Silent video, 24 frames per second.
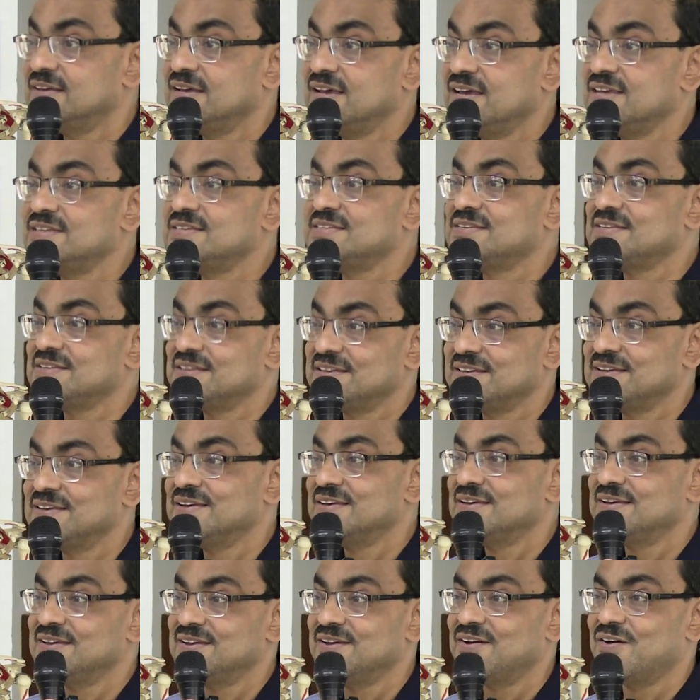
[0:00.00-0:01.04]
is
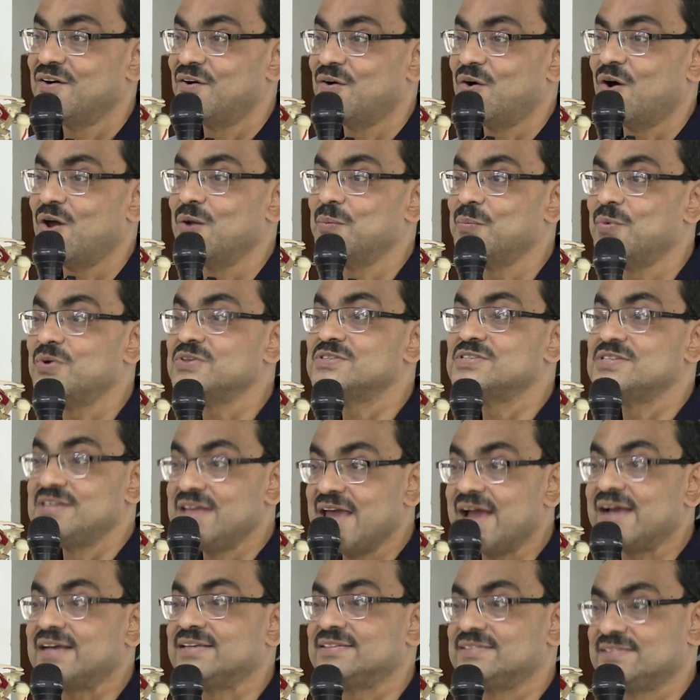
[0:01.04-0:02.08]
almost
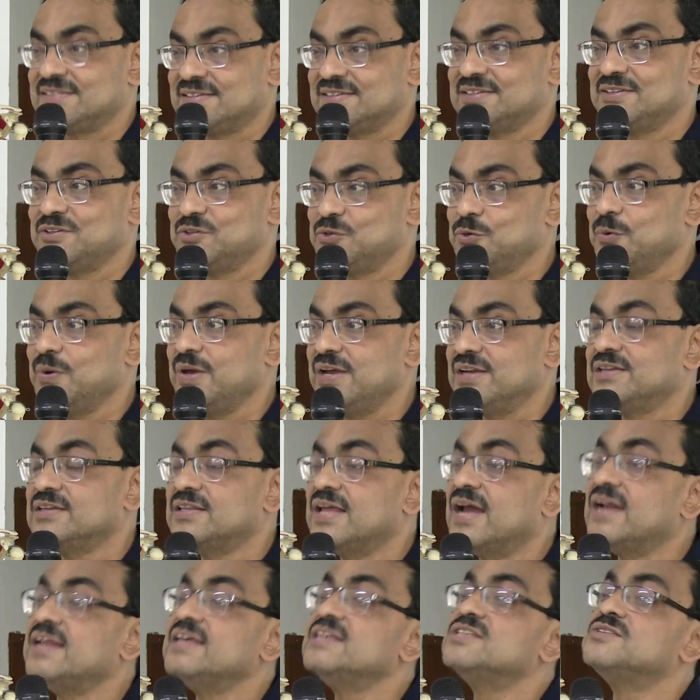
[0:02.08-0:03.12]
next to it,
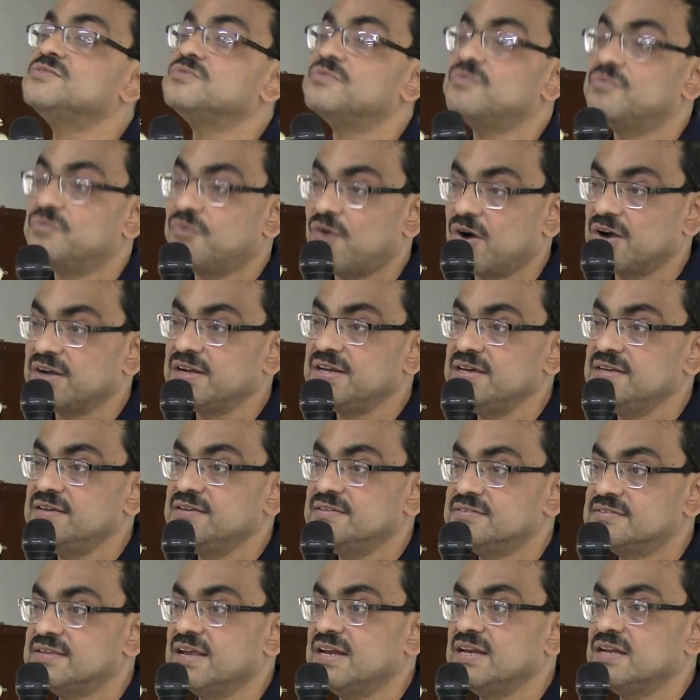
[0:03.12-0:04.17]
that is
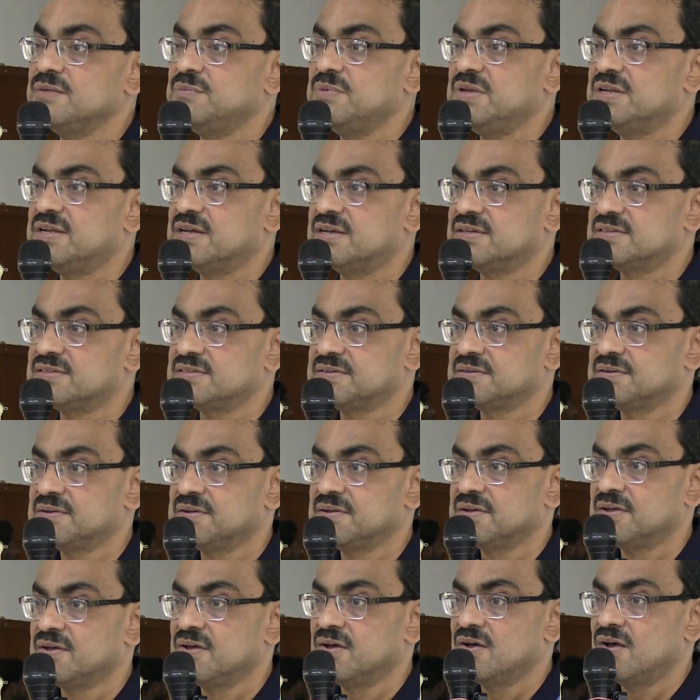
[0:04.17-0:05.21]
40 centimeters.
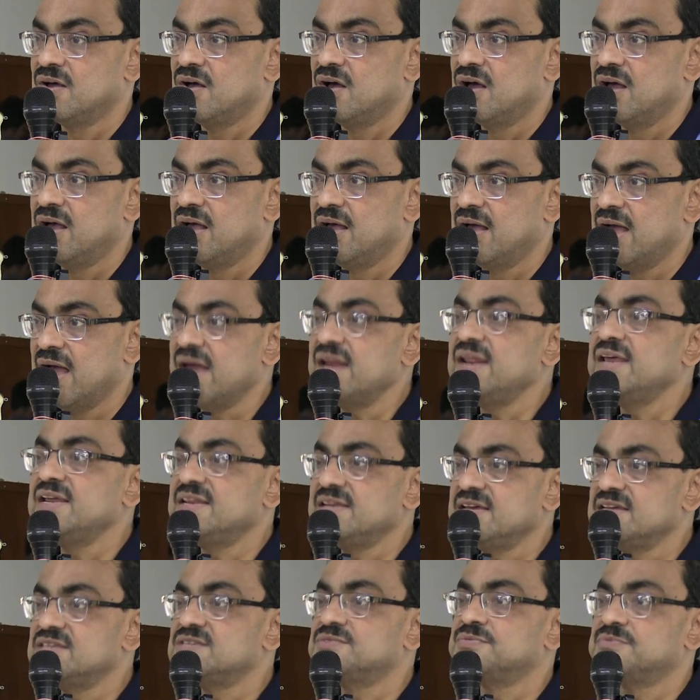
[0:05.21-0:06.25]
And
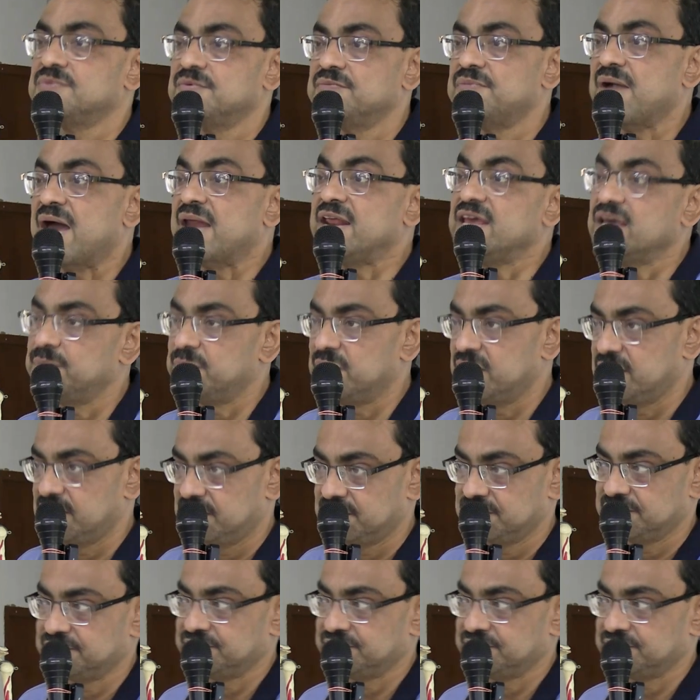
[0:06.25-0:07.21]
it is variable.